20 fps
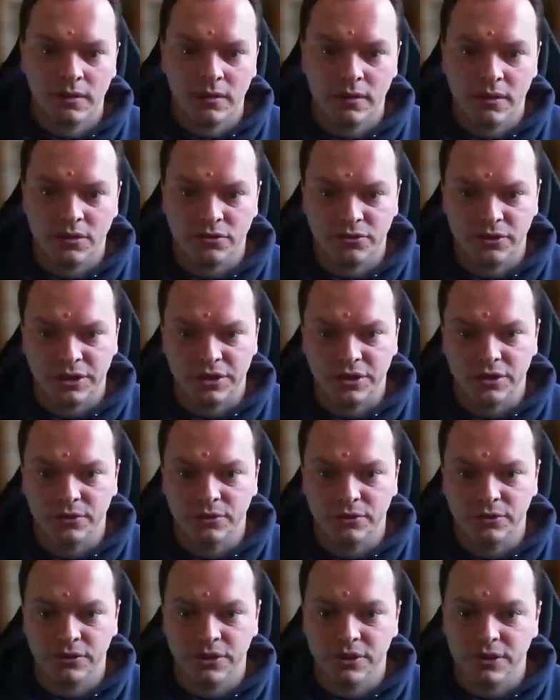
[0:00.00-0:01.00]
The
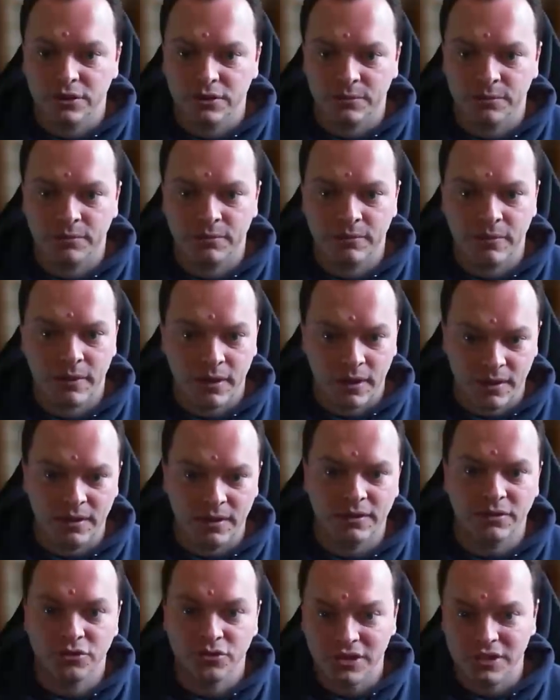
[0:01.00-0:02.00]

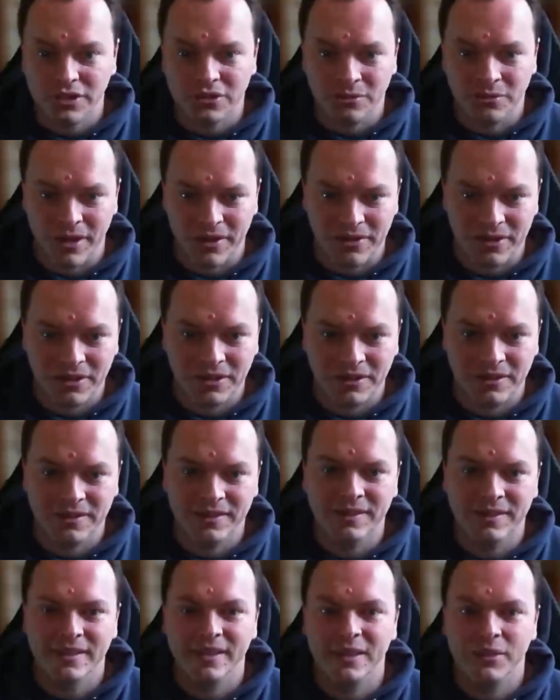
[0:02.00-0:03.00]
traditional method
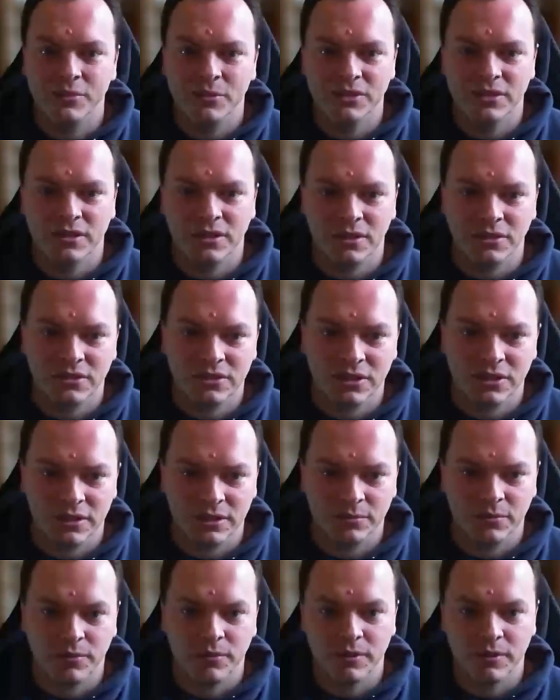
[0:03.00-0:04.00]
was to go to
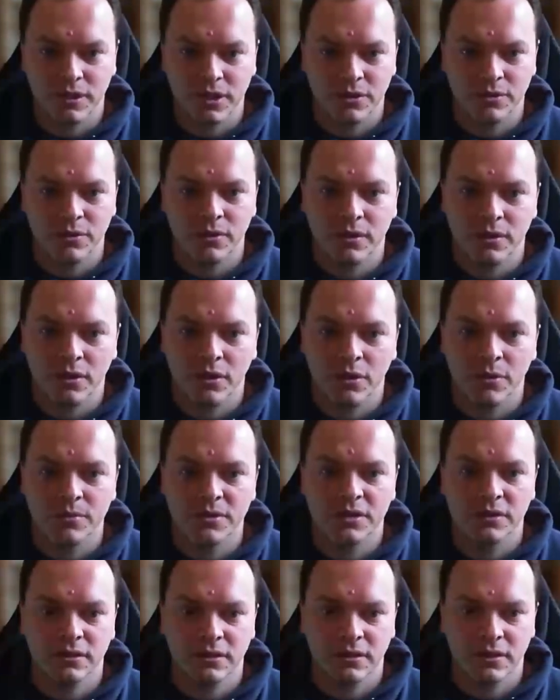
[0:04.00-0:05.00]
the New
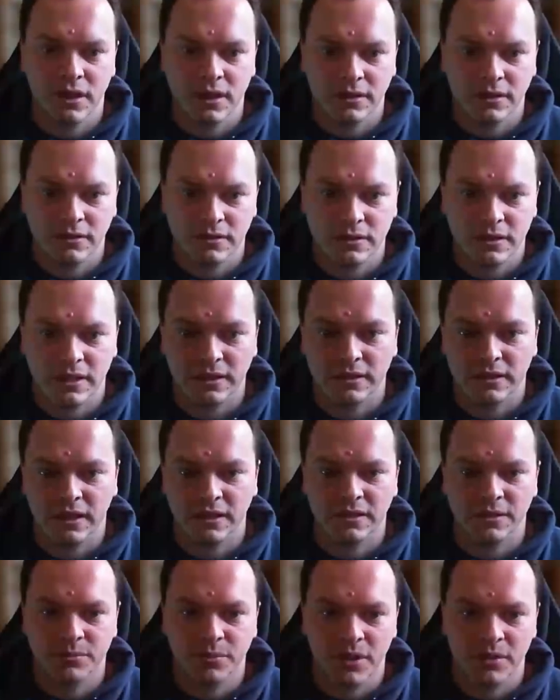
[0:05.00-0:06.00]
option, select
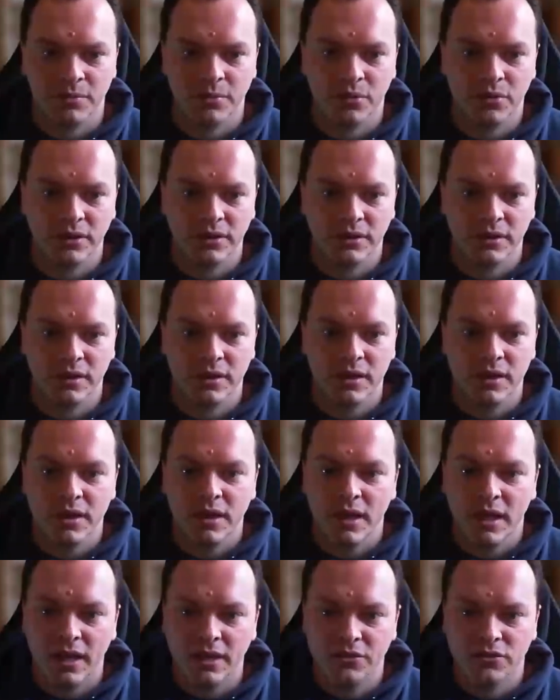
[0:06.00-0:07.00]
Data Breakpoint,
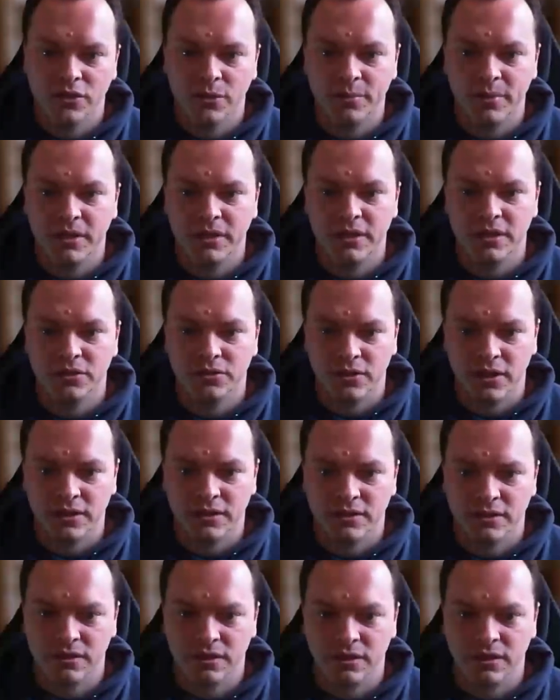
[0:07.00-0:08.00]
and drop in the
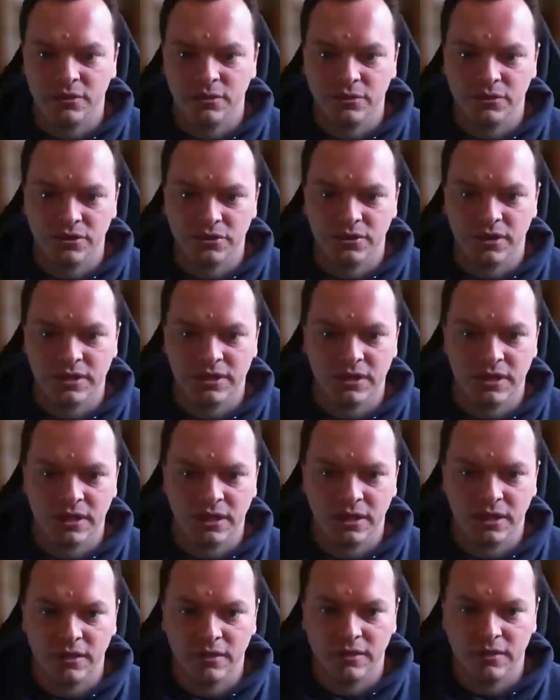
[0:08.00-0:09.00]
address that you were interested
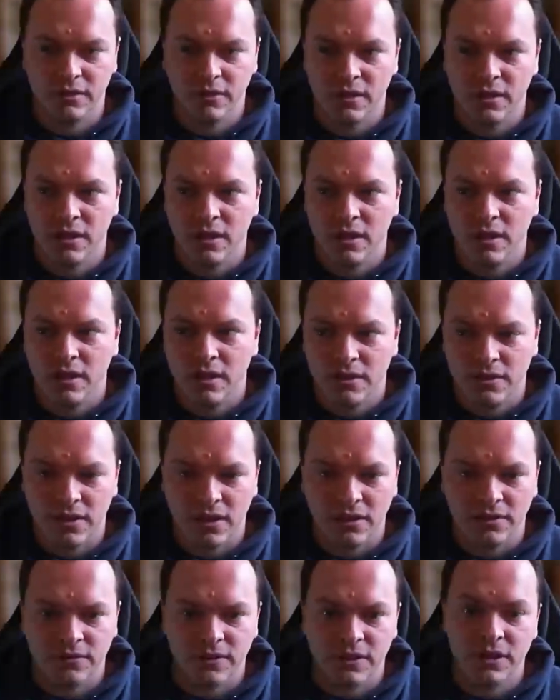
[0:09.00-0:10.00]
in here.
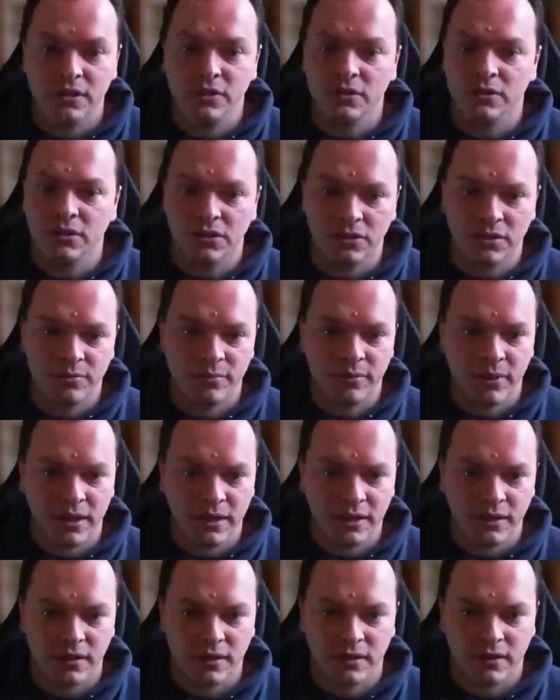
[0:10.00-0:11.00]
Thankfully, you can do it
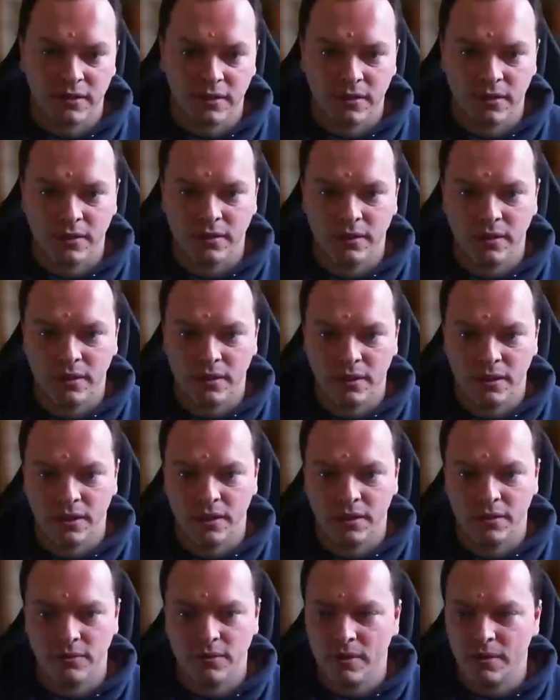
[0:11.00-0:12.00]
by
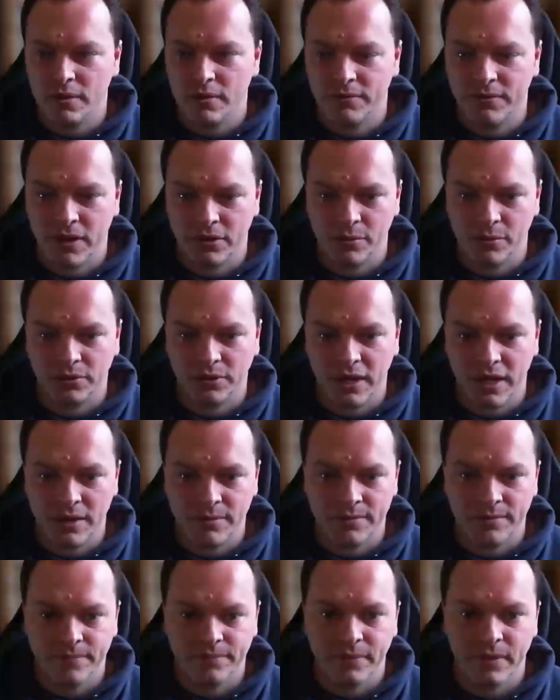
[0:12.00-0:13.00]
variable
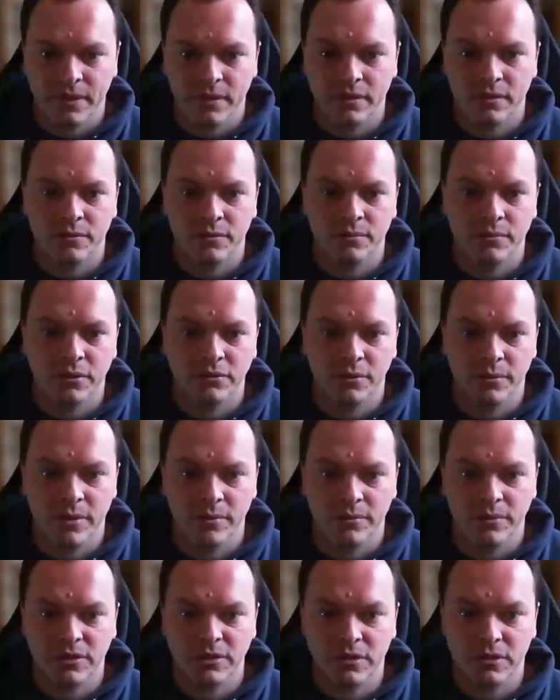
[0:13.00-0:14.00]
name, but
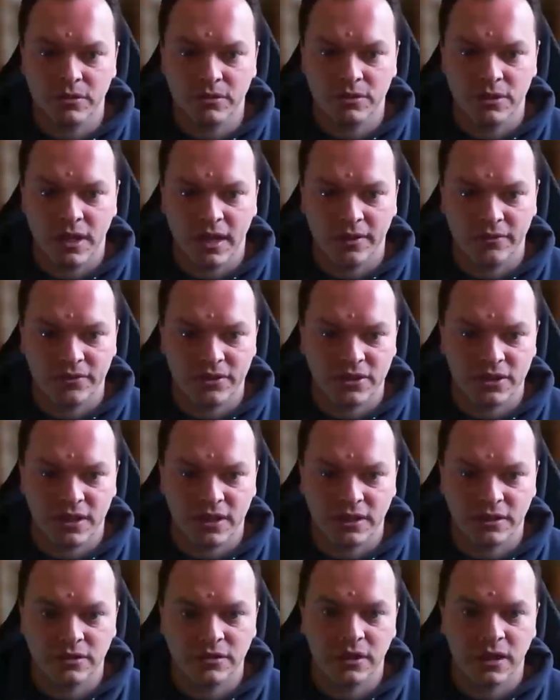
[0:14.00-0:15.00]
remember to use the
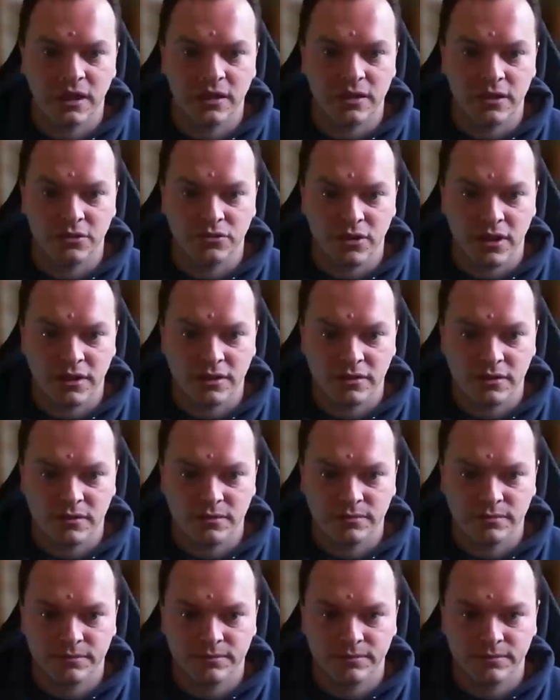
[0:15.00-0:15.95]
ampersand to get the address.